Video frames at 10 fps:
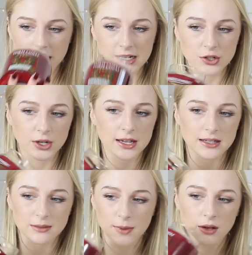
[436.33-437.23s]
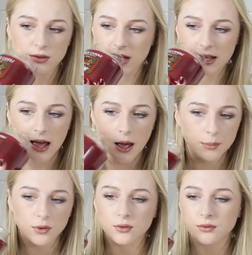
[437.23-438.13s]
Literally, it smells like
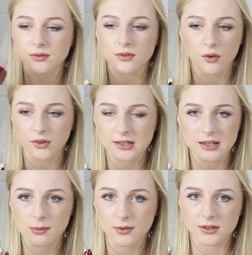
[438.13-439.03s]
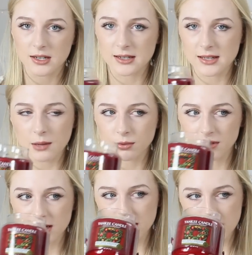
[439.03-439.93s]
apples, obviously, because it is
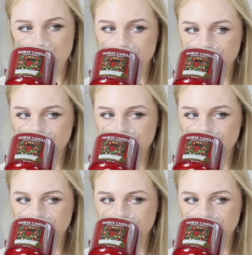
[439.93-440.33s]
apple scented.